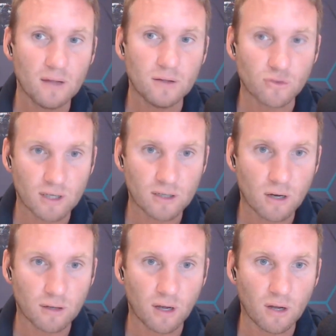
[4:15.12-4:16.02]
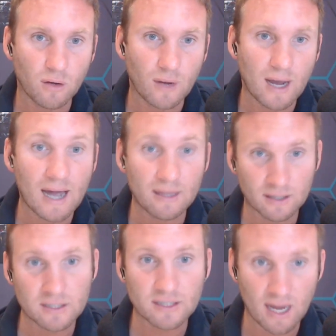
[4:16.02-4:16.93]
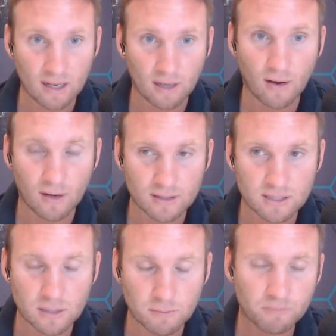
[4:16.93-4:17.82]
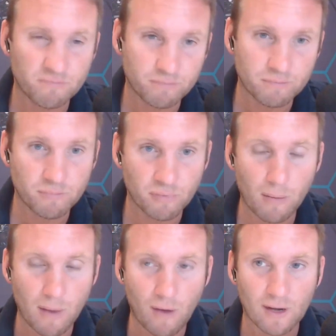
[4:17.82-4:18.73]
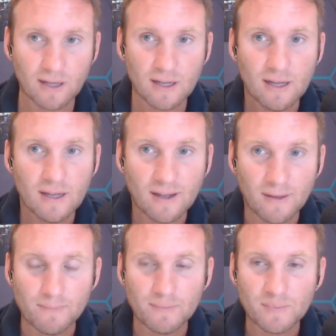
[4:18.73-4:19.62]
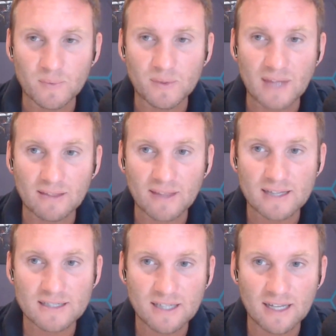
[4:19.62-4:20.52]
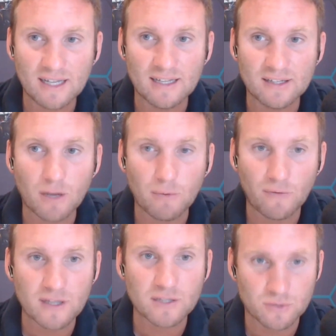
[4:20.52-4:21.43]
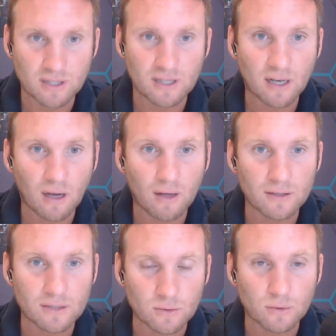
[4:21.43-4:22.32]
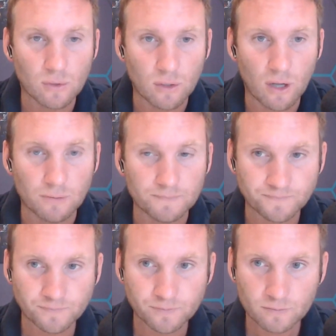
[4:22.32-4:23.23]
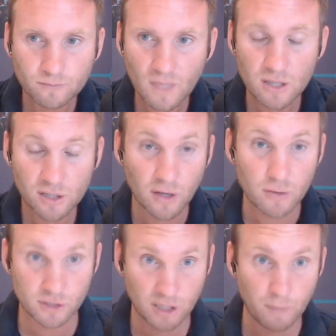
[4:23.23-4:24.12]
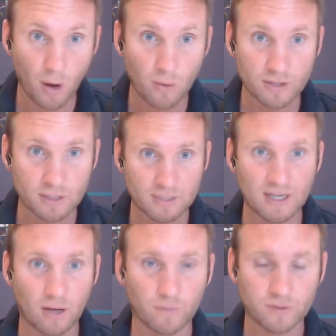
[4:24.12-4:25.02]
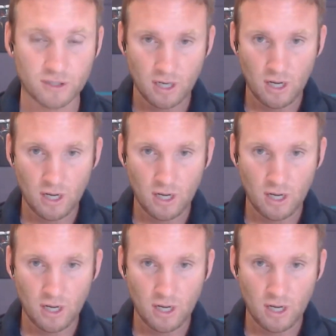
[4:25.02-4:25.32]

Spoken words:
the dry cargo, and the container liners, primarily. That's the type of vessels that the clients all own. So those ship owners themselves,